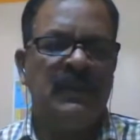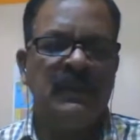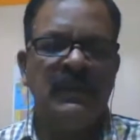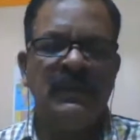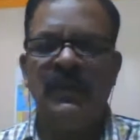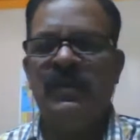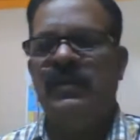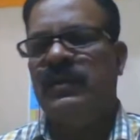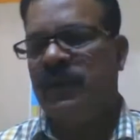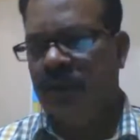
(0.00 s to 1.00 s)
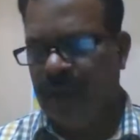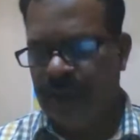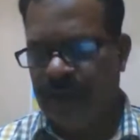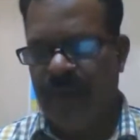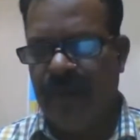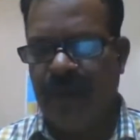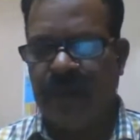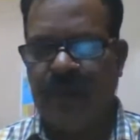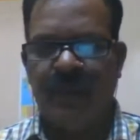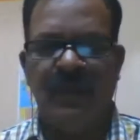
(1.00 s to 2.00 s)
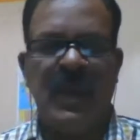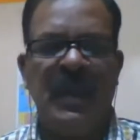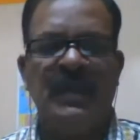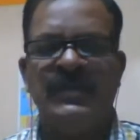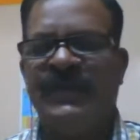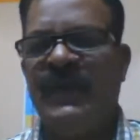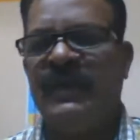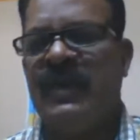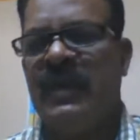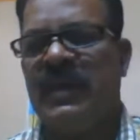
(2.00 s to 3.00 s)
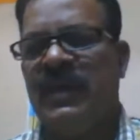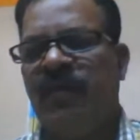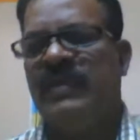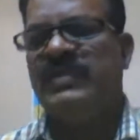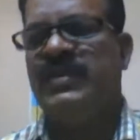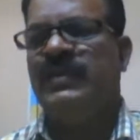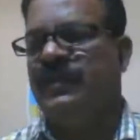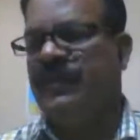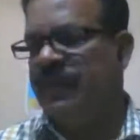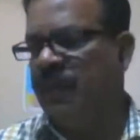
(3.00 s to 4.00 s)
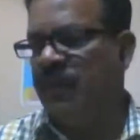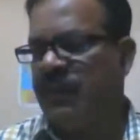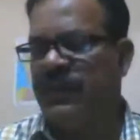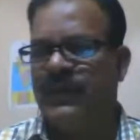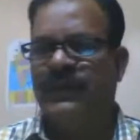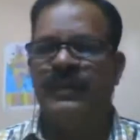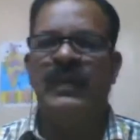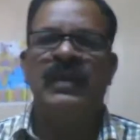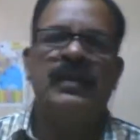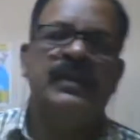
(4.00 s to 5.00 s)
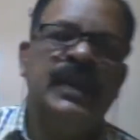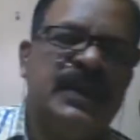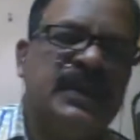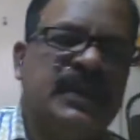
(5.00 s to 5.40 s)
so you might have heard about adam smith that once you view that